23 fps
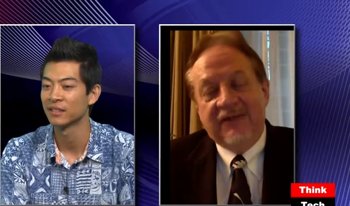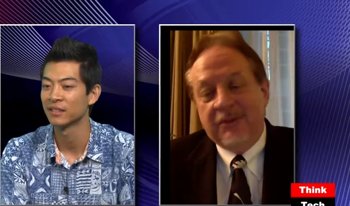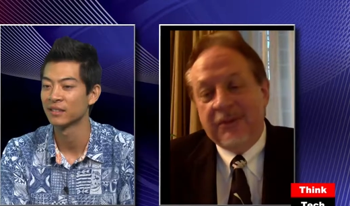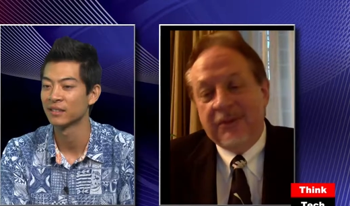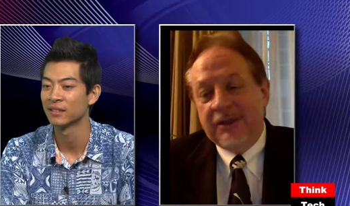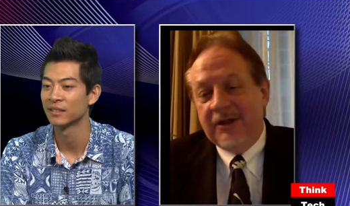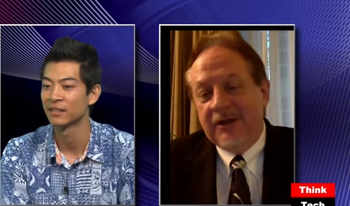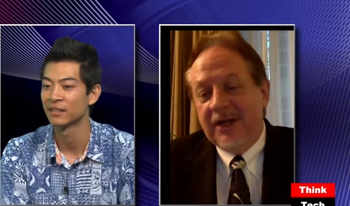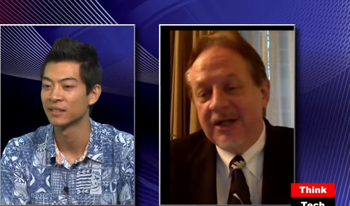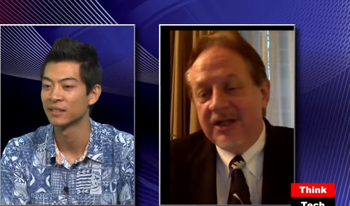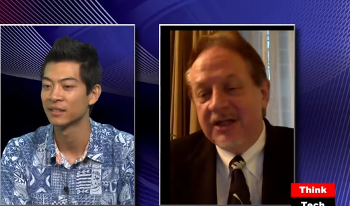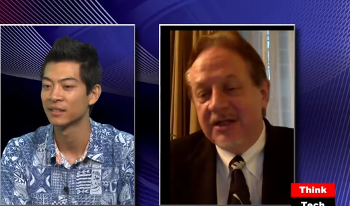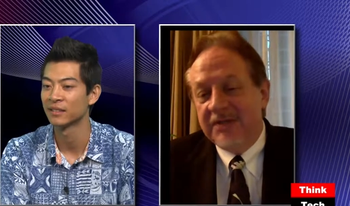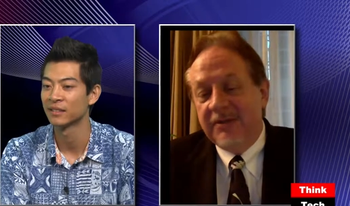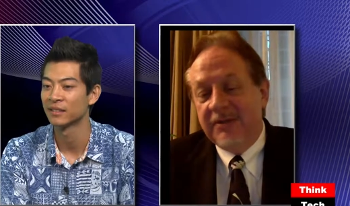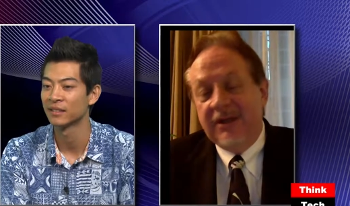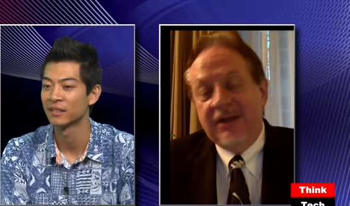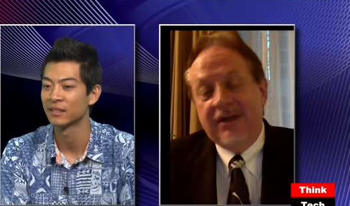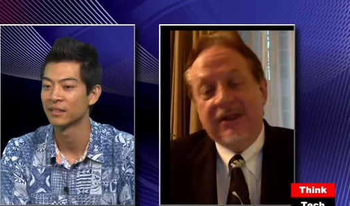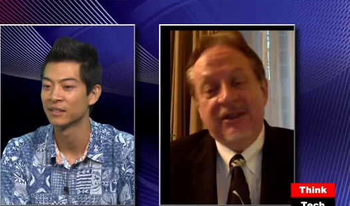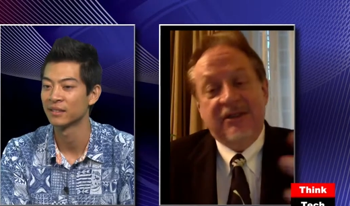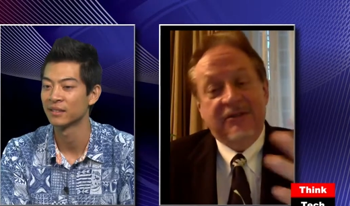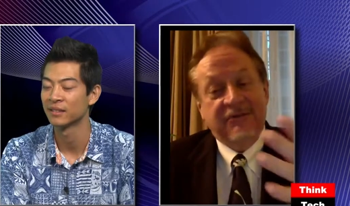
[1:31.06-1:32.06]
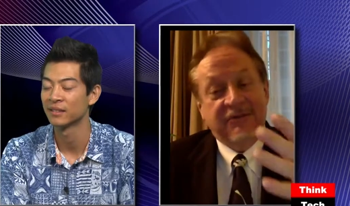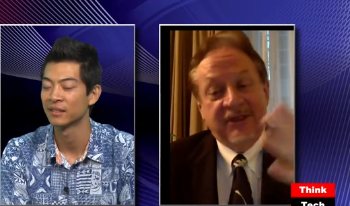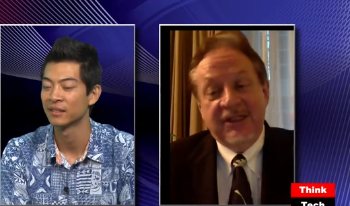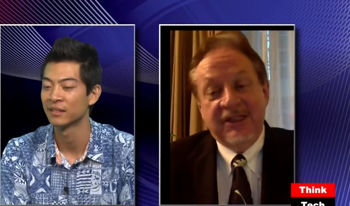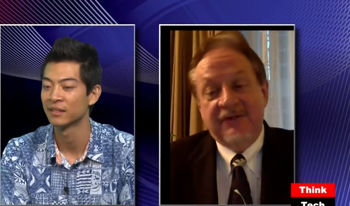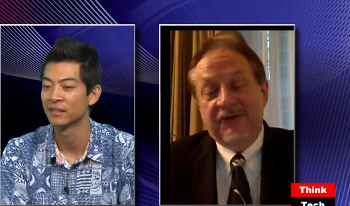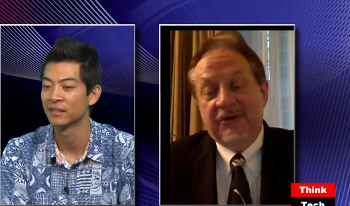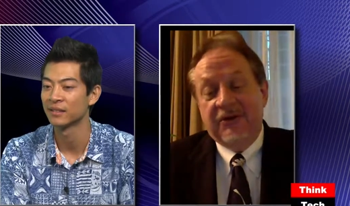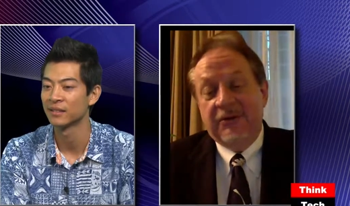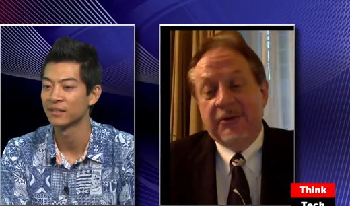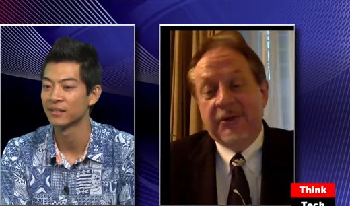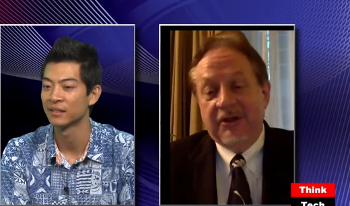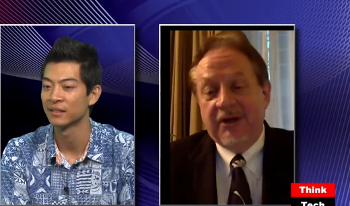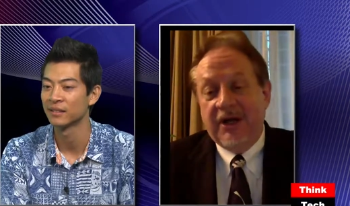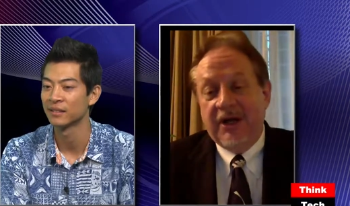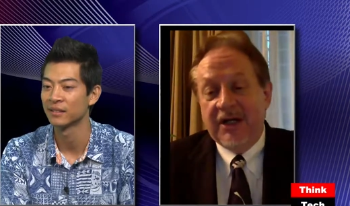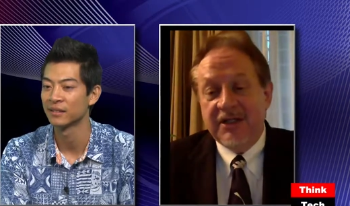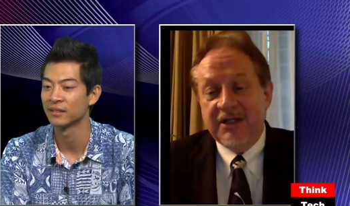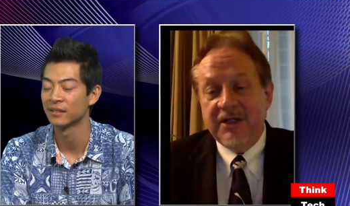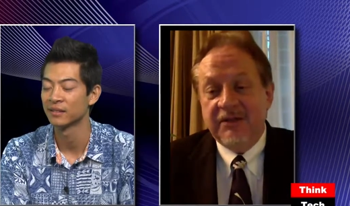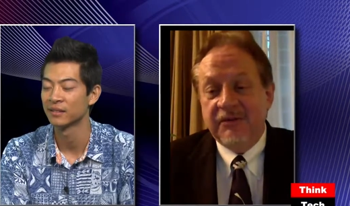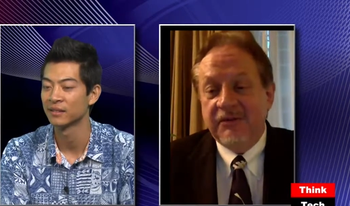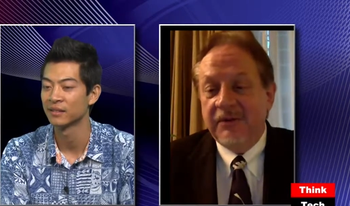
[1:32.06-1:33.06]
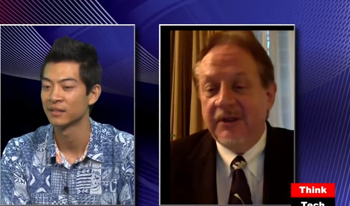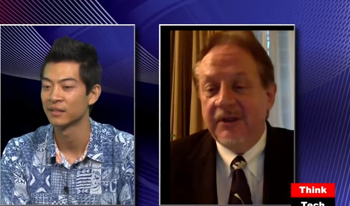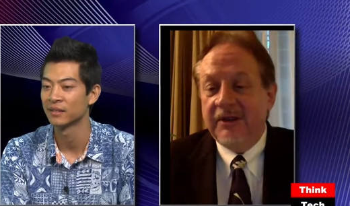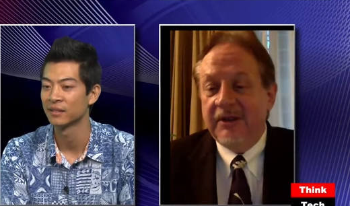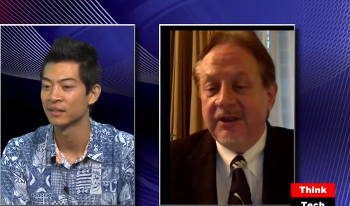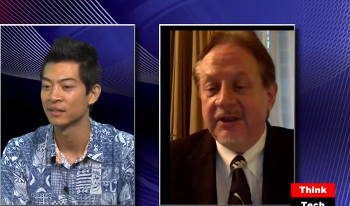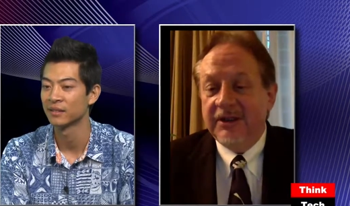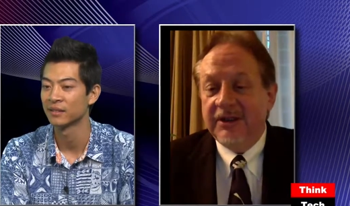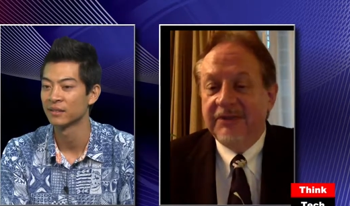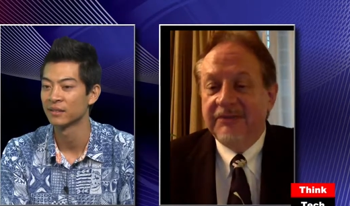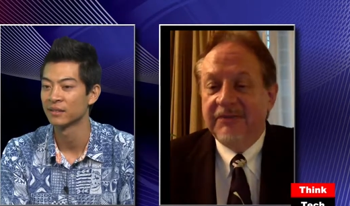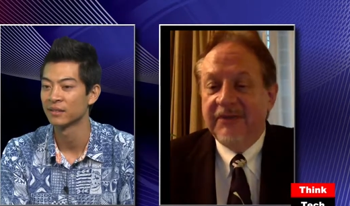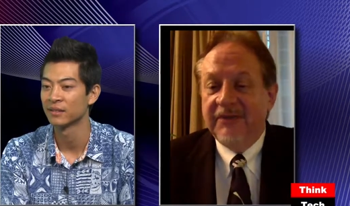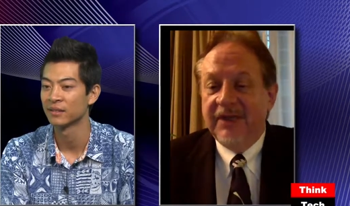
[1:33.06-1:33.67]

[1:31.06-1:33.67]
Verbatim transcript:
Speaker 1: from across America, really from across the world.